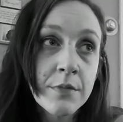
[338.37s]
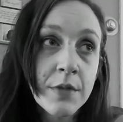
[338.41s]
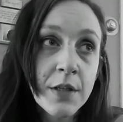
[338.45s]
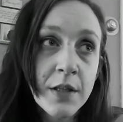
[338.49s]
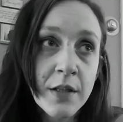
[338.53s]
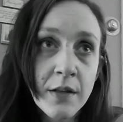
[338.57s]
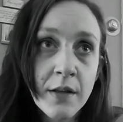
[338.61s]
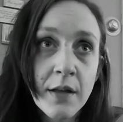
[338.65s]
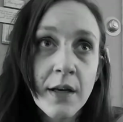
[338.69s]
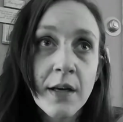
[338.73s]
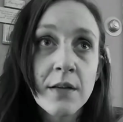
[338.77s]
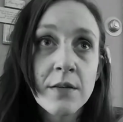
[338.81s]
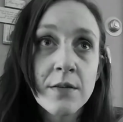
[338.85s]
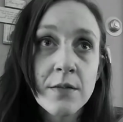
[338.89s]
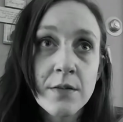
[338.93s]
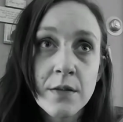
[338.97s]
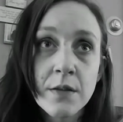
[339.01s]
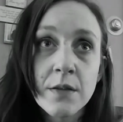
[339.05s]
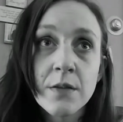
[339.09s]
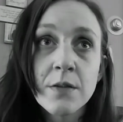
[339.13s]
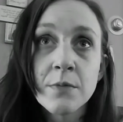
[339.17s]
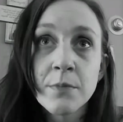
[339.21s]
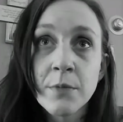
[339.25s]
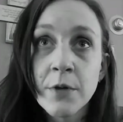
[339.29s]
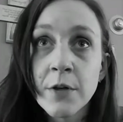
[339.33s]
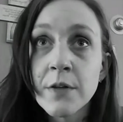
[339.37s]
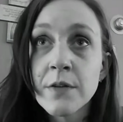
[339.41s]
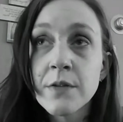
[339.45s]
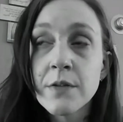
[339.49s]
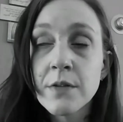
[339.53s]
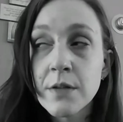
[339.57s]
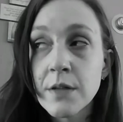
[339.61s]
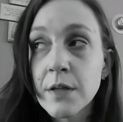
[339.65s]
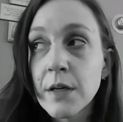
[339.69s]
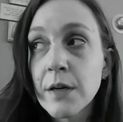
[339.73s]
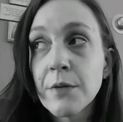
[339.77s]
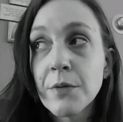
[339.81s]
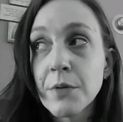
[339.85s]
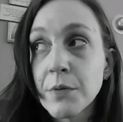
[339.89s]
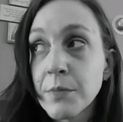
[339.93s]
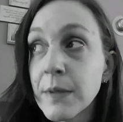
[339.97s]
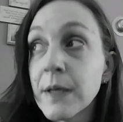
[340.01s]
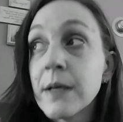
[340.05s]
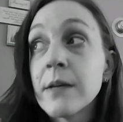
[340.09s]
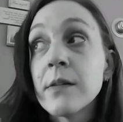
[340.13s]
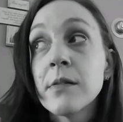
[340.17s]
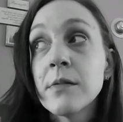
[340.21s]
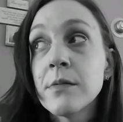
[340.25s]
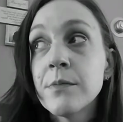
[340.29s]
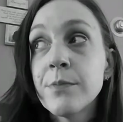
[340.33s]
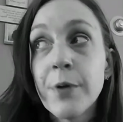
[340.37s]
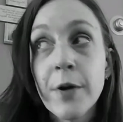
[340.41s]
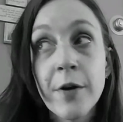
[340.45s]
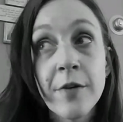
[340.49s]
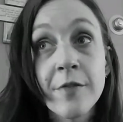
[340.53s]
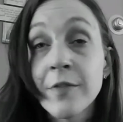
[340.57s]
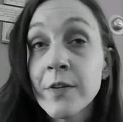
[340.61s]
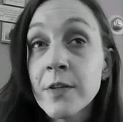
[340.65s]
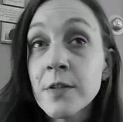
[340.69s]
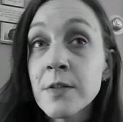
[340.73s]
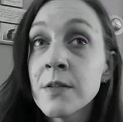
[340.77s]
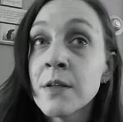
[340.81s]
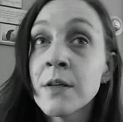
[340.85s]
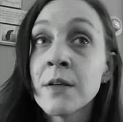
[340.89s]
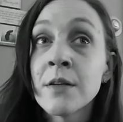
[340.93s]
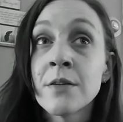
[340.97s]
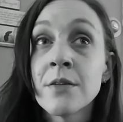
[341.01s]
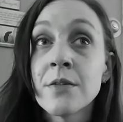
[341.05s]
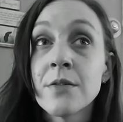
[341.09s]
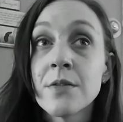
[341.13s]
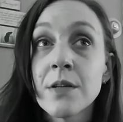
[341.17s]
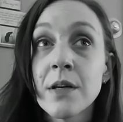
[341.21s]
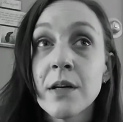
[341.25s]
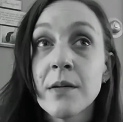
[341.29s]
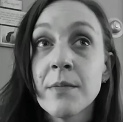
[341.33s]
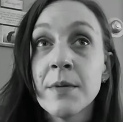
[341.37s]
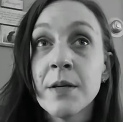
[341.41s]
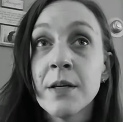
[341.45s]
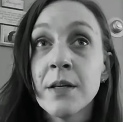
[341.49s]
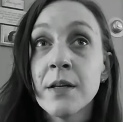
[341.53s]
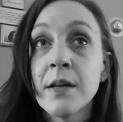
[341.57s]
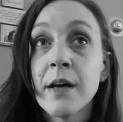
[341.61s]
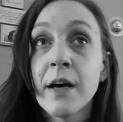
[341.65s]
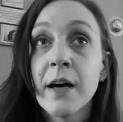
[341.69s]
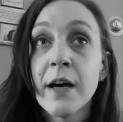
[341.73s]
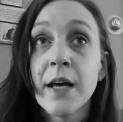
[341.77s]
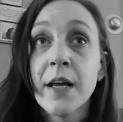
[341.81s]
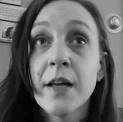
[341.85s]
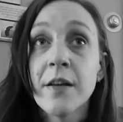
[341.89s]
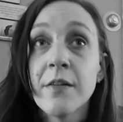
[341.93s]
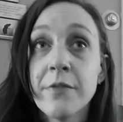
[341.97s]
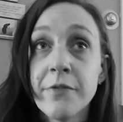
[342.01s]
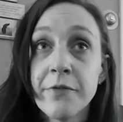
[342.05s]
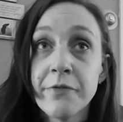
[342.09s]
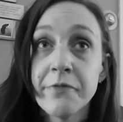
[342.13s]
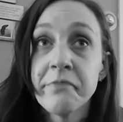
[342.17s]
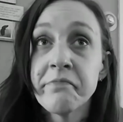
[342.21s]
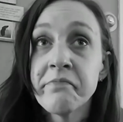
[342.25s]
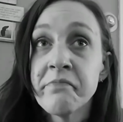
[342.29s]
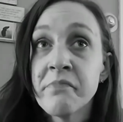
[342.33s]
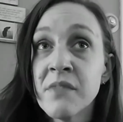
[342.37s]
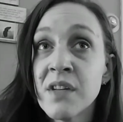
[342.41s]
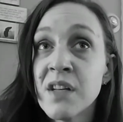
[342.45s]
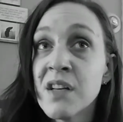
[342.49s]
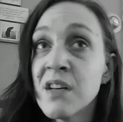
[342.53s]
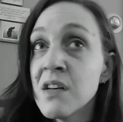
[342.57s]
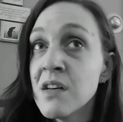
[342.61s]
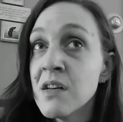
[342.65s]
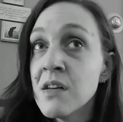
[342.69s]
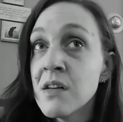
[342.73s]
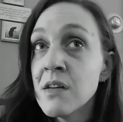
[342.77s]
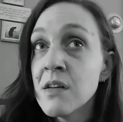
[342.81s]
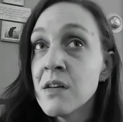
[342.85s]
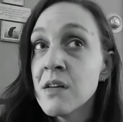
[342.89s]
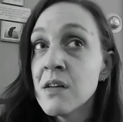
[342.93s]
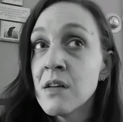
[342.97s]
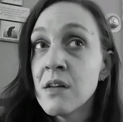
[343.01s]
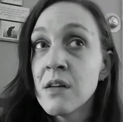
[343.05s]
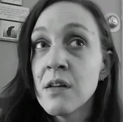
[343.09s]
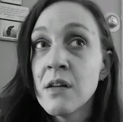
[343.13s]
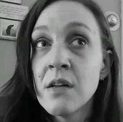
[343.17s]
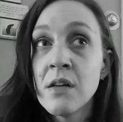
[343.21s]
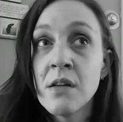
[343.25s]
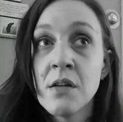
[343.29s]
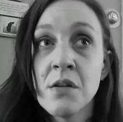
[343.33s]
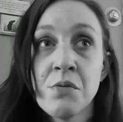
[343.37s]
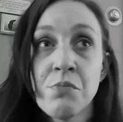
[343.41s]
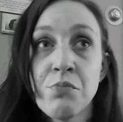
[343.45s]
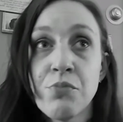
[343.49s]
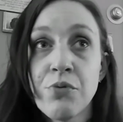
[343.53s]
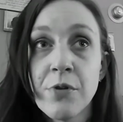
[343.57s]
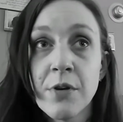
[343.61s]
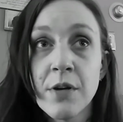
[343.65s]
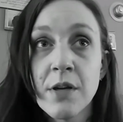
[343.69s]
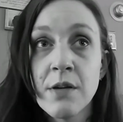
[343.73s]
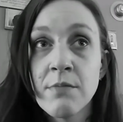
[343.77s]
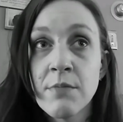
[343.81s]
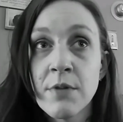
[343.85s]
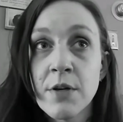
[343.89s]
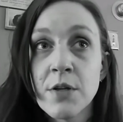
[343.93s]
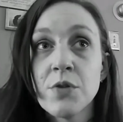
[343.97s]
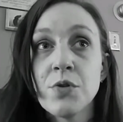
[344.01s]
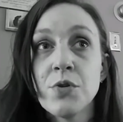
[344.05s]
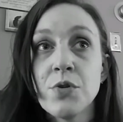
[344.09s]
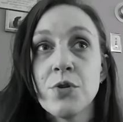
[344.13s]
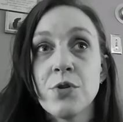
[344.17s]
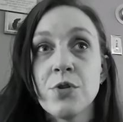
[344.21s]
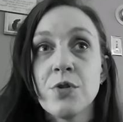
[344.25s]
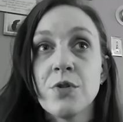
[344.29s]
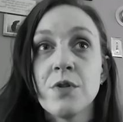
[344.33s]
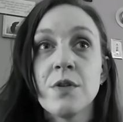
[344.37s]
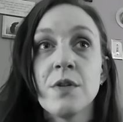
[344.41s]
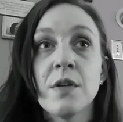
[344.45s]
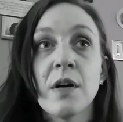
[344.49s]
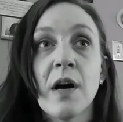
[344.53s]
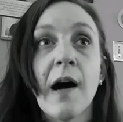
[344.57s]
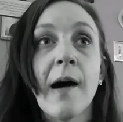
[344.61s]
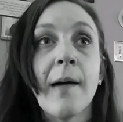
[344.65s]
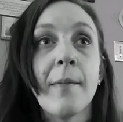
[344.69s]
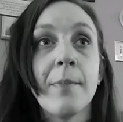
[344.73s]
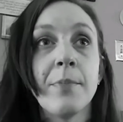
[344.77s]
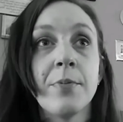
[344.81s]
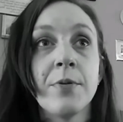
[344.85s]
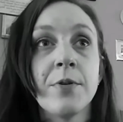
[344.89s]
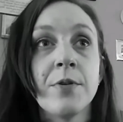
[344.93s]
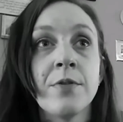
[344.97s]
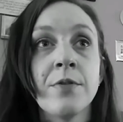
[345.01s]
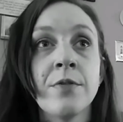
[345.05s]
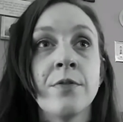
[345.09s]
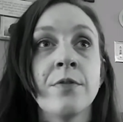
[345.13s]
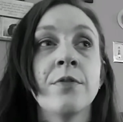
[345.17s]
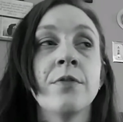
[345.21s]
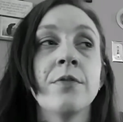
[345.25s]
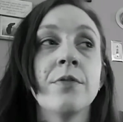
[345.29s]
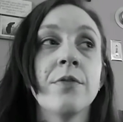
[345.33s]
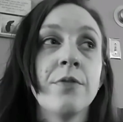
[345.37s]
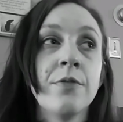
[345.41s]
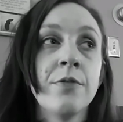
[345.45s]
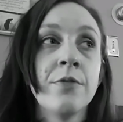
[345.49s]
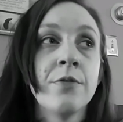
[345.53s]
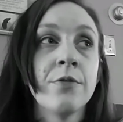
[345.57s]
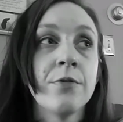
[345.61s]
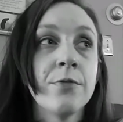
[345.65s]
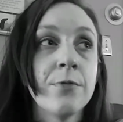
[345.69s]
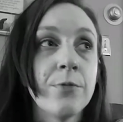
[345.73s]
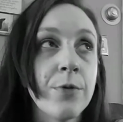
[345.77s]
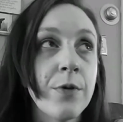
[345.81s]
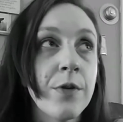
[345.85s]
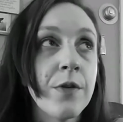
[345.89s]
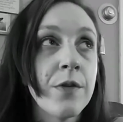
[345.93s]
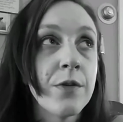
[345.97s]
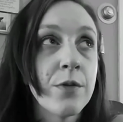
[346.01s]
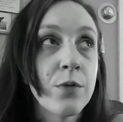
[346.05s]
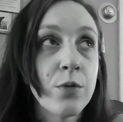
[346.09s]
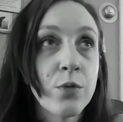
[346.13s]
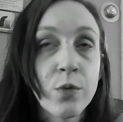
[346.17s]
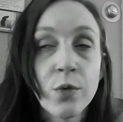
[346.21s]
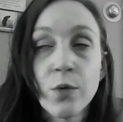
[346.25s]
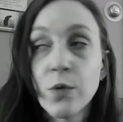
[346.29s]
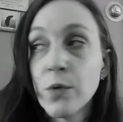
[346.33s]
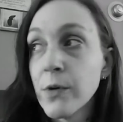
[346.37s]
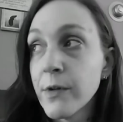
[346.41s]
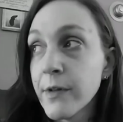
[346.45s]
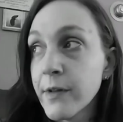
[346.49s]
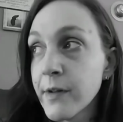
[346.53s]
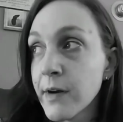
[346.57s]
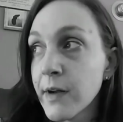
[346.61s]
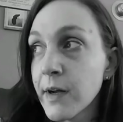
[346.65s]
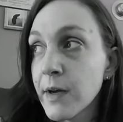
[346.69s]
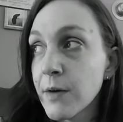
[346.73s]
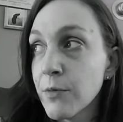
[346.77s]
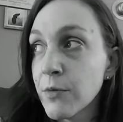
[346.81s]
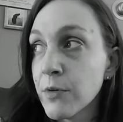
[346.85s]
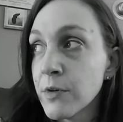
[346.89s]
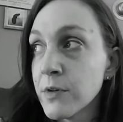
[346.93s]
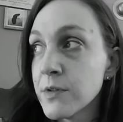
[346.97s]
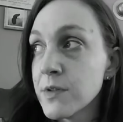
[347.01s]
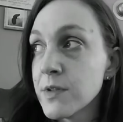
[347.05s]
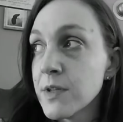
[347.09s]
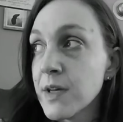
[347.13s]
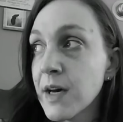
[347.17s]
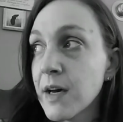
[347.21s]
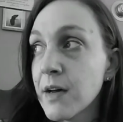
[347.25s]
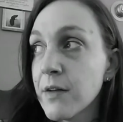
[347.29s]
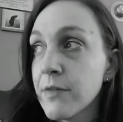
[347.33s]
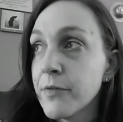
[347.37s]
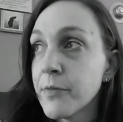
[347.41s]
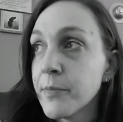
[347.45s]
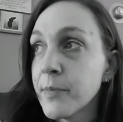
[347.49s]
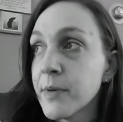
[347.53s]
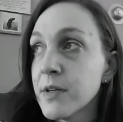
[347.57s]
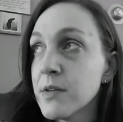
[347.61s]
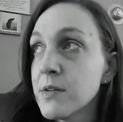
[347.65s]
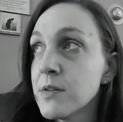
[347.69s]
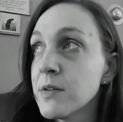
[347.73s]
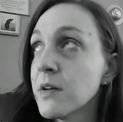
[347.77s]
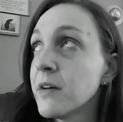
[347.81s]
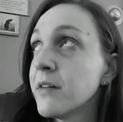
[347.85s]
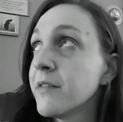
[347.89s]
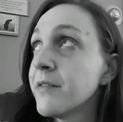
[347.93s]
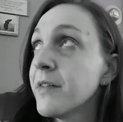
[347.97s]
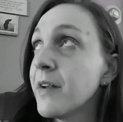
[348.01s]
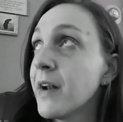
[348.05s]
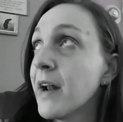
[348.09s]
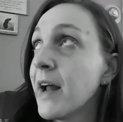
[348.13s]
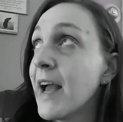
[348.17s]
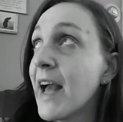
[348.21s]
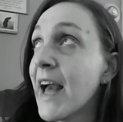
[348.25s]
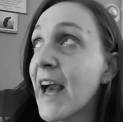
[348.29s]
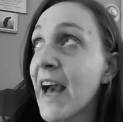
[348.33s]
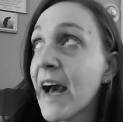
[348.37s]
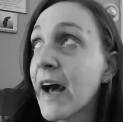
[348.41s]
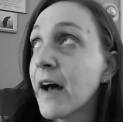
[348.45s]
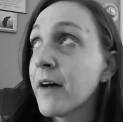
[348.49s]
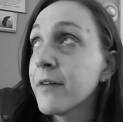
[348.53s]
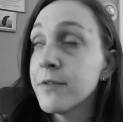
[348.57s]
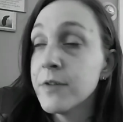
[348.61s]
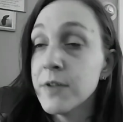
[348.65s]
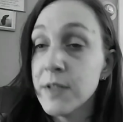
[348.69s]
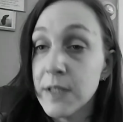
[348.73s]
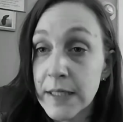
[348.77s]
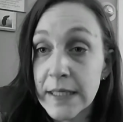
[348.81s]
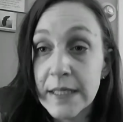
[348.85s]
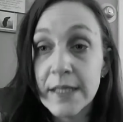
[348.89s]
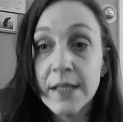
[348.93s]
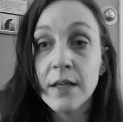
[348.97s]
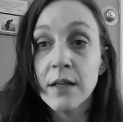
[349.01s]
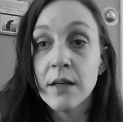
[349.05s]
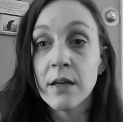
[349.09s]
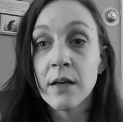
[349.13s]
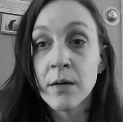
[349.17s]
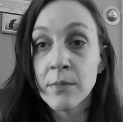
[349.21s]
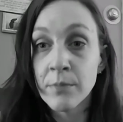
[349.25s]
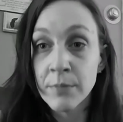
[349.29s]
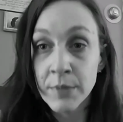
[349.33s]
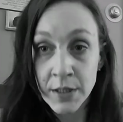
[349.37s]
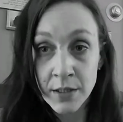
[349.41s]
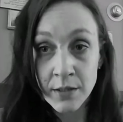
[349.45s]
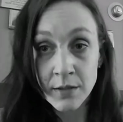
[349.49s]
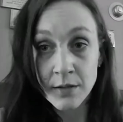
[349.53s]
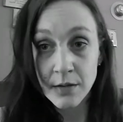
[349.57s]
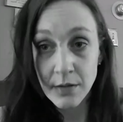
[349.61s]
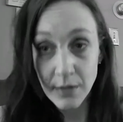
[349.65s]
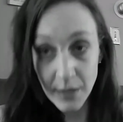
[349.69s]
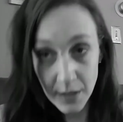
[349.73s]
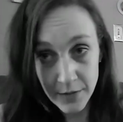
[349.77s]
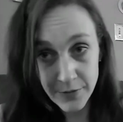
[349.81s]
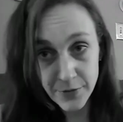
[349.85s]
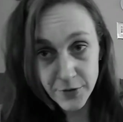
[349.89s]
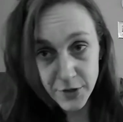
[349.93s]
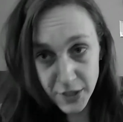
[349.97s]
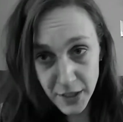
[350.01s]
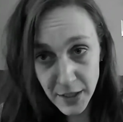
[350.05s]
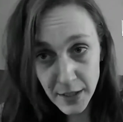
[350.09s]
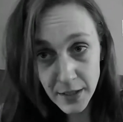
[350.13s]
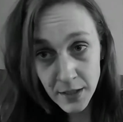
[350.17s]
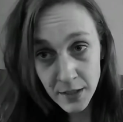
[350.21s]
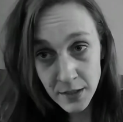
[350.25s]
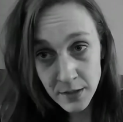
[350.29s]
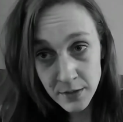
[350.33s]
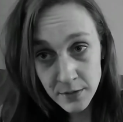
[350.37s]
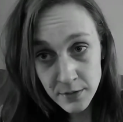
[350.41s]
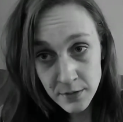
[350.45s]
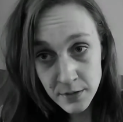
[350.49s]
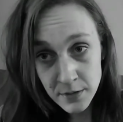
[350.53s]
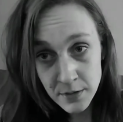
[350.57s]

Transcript: the last 6 months, that would make perfect sense. I mean, I've pretty much stopped with the rule that I once had for myself that I have to eat a meal every day.